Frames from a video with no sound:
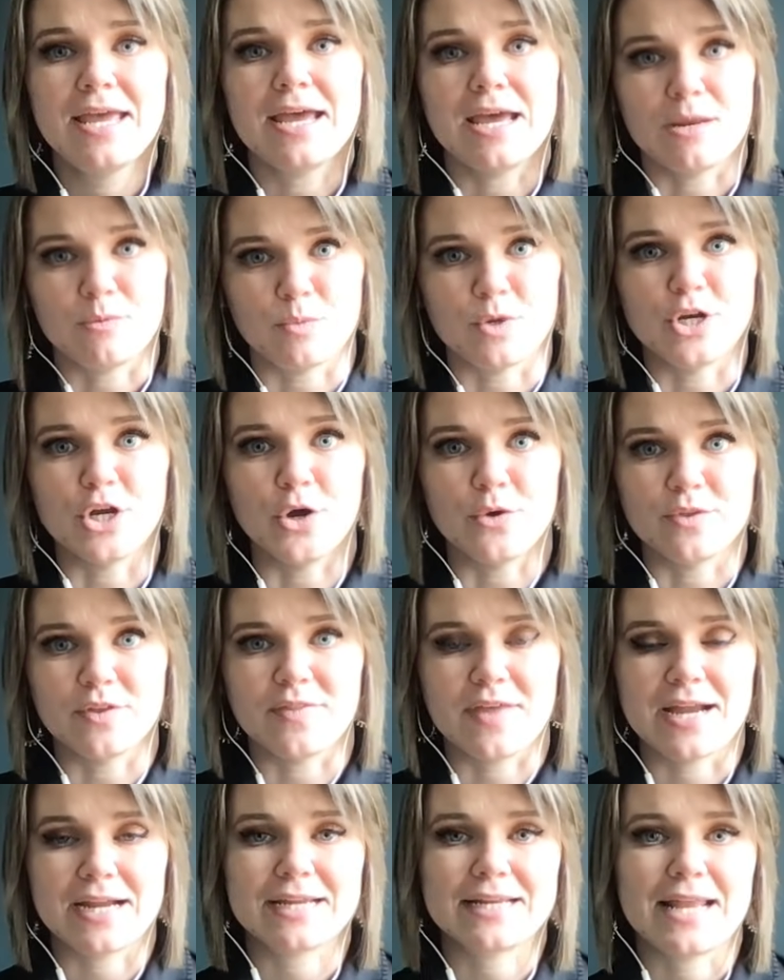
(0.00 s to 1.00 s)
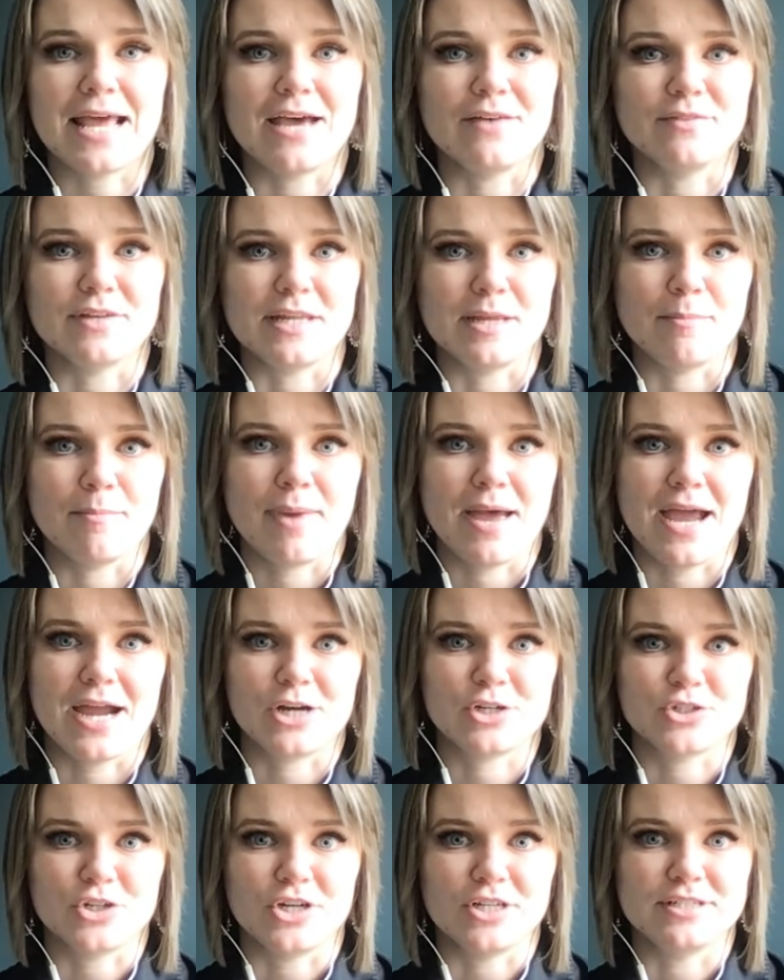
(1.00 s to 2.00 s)
And we know that that can have an
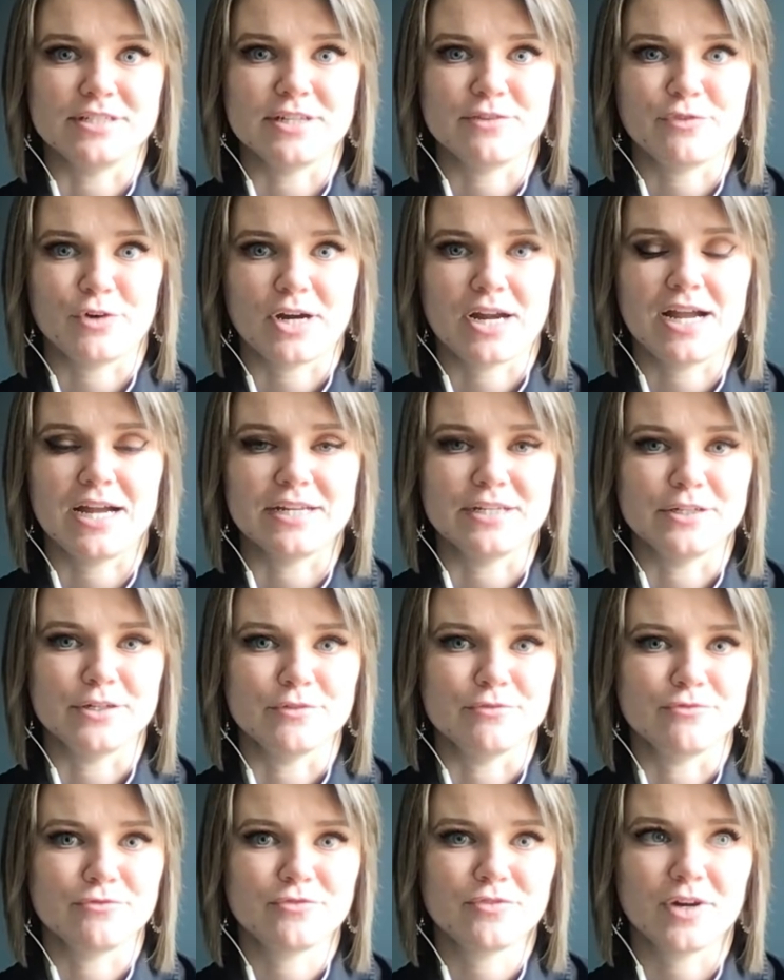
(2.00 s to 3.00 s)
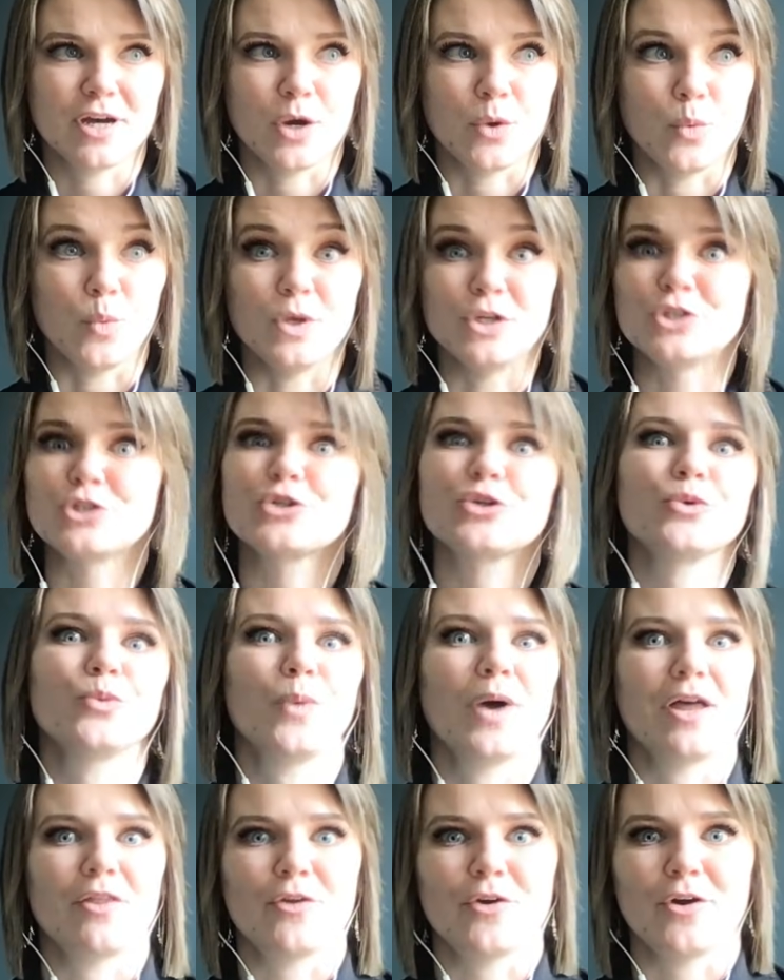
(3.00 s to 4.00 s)
impact on different kind of uh, winter
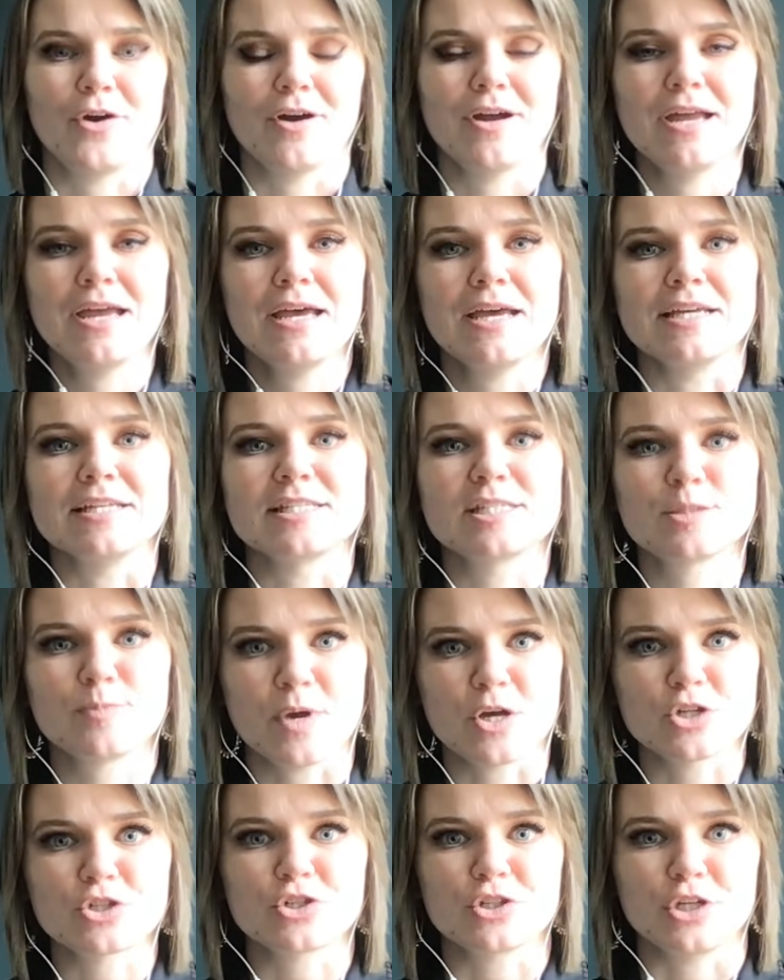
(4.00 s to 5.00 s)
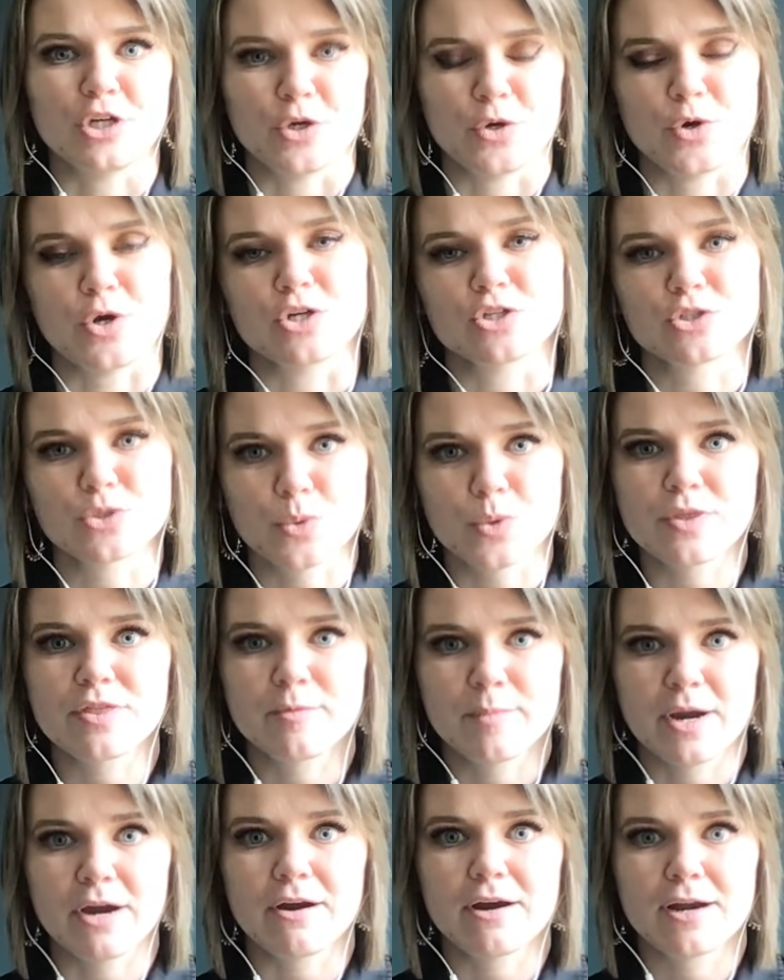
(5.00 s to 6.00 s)
weather, especially across North
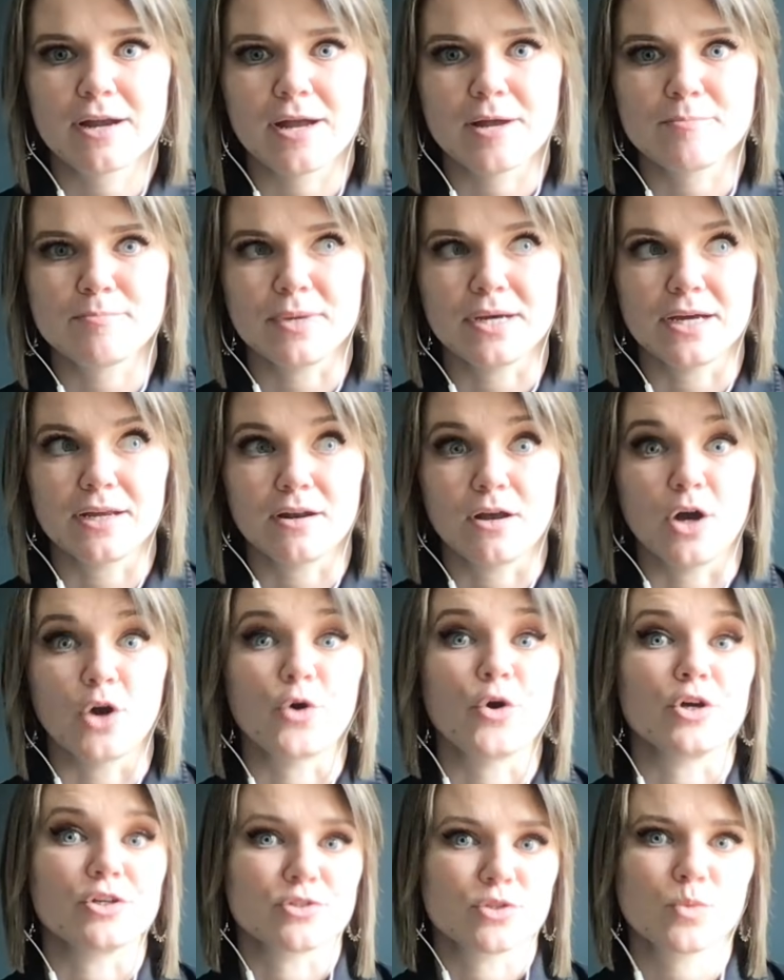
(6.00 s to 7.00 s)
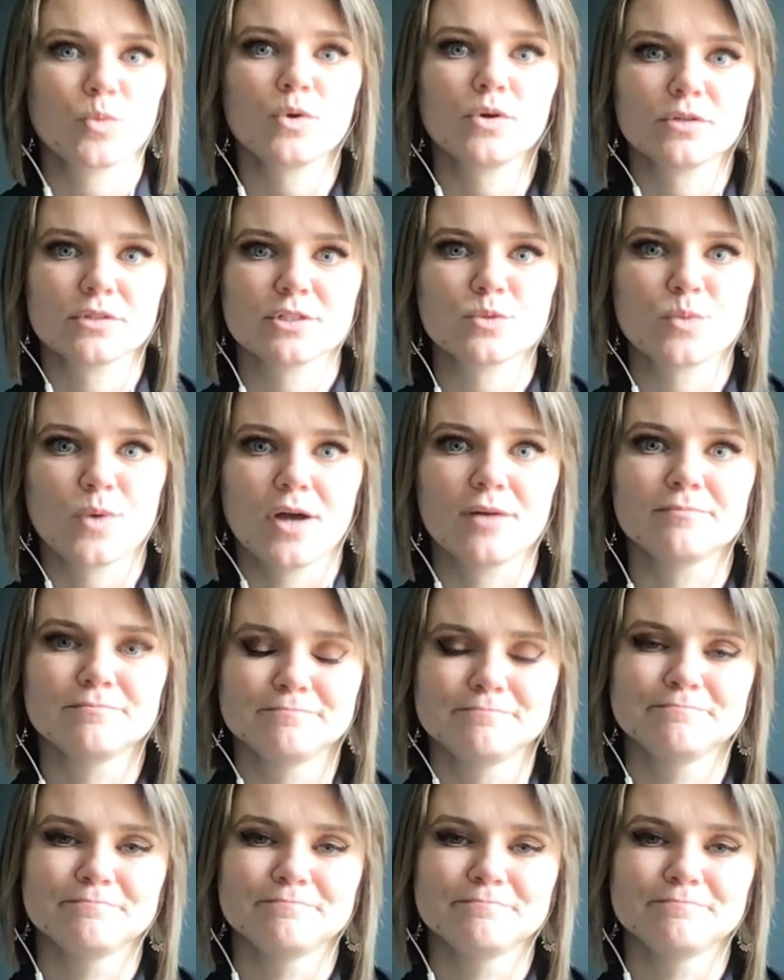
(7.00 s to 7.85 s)
America, but across the world as well.